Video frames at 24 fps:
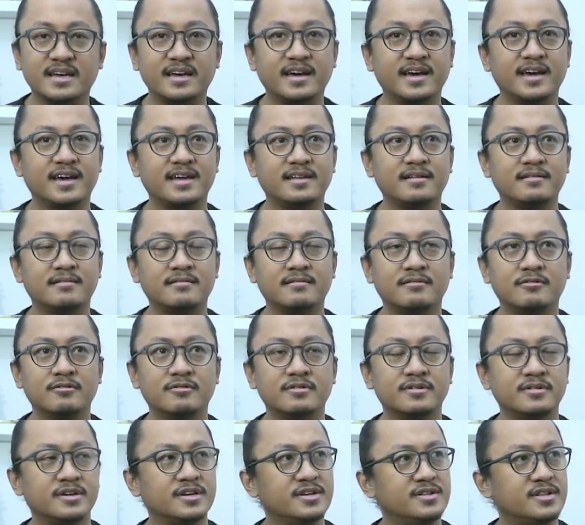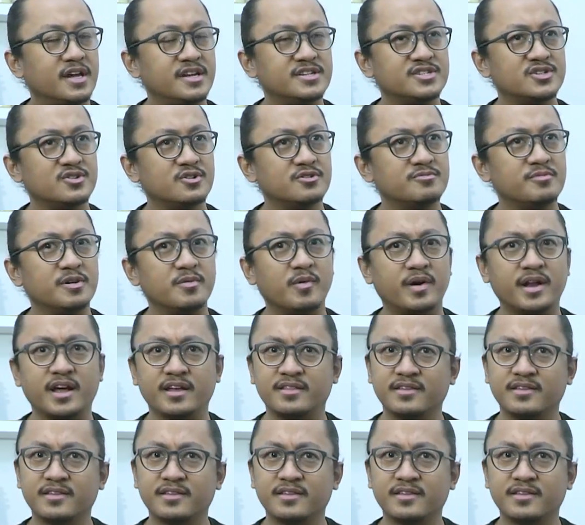And he, they showed me one.